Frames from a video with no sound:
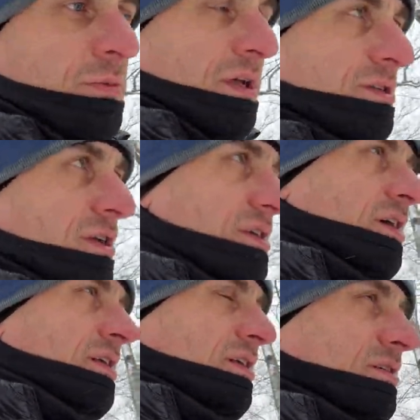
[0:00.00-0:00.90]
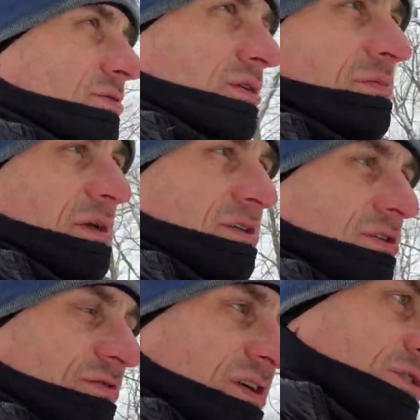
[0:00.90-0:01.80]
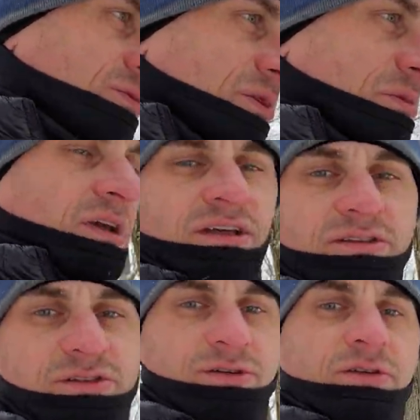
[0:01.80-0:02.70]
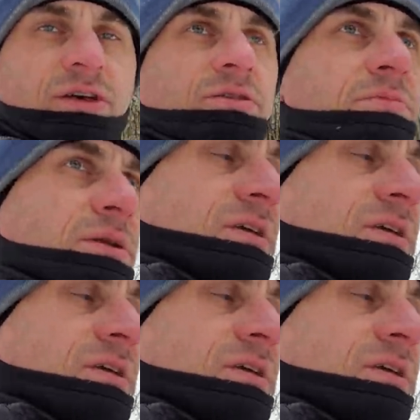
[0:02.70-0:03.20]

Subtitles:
minutes and it really makes your face warm again, so that's pretty